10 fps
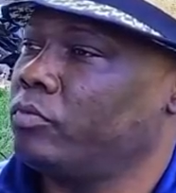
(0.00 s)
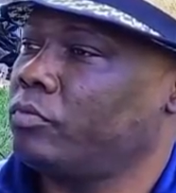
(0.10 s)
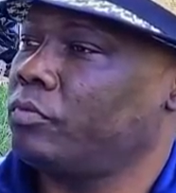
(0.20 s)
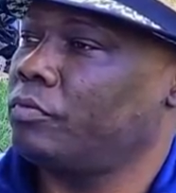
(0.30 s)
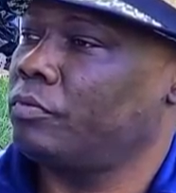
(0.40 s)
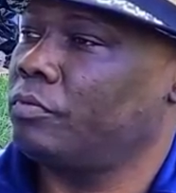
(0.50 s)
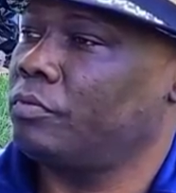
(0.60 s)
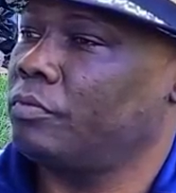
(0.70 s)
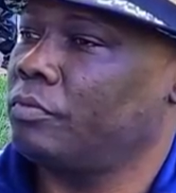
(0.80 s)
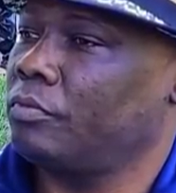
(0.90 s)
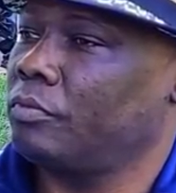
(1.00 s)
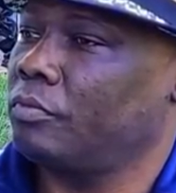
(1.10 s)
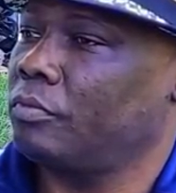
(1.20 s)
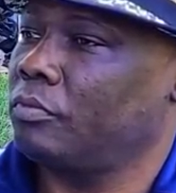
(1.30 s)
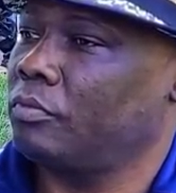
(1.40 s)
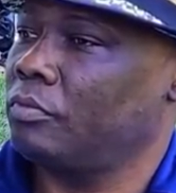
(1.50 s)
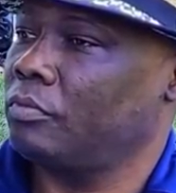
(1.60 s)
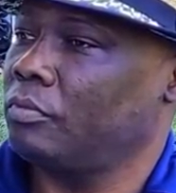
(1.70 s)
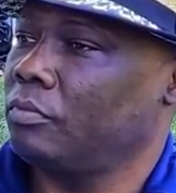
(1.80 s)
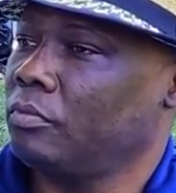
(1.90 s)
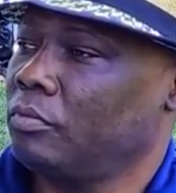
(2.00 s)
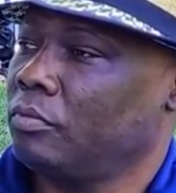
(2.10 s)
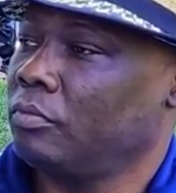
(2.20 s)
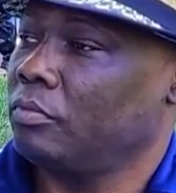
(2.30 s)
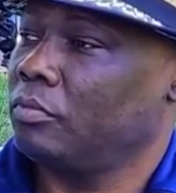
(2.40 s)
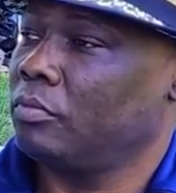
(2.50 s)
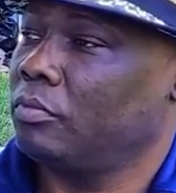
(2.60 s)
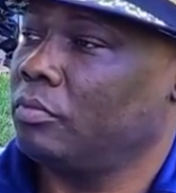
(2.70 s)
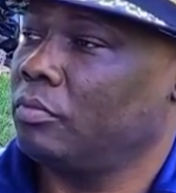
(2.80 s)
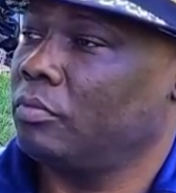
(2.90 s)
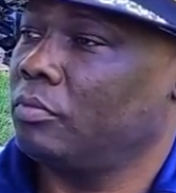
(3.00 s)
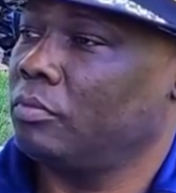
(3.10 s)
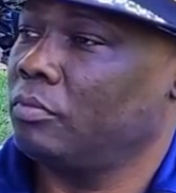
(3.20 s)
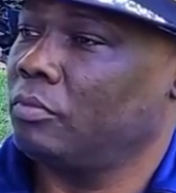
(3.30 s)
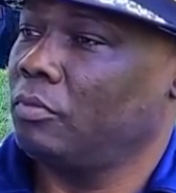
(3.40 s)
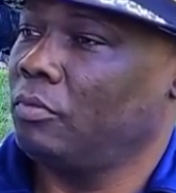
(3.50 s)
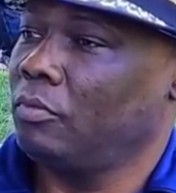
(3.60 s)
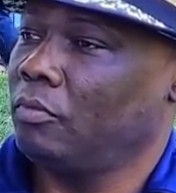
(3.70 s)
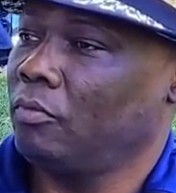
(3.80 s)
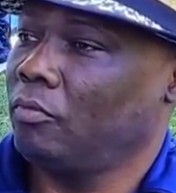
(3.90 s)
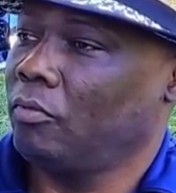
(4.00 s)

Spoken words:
[no speech]